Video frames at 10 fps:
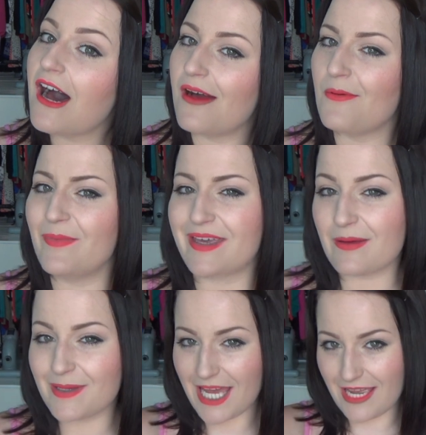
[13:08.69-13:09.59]
I will be
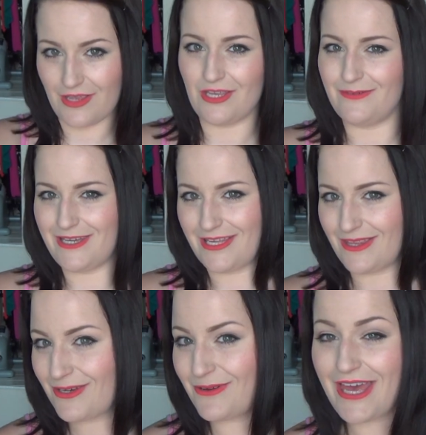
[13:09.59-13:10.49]
coming at you
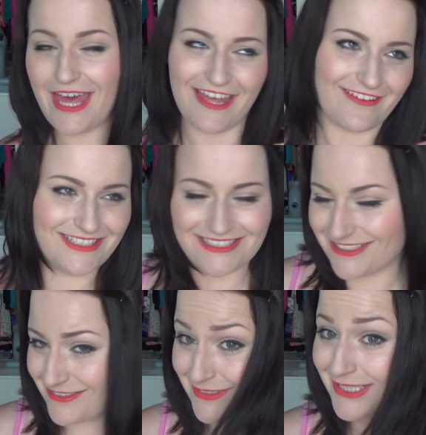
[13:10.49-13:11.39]
with new hair
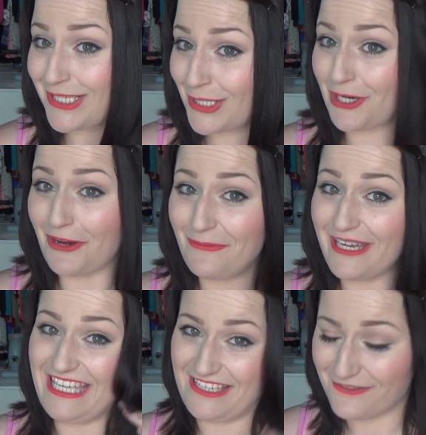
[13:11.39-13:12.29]
and me
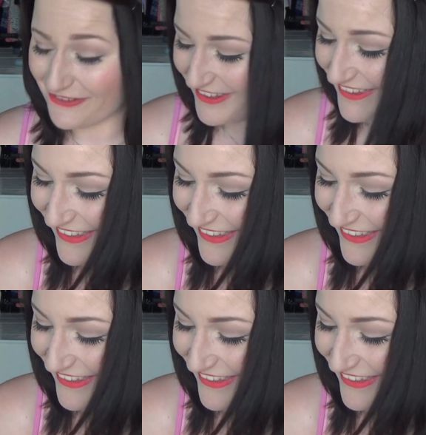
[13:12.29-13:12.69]
weave.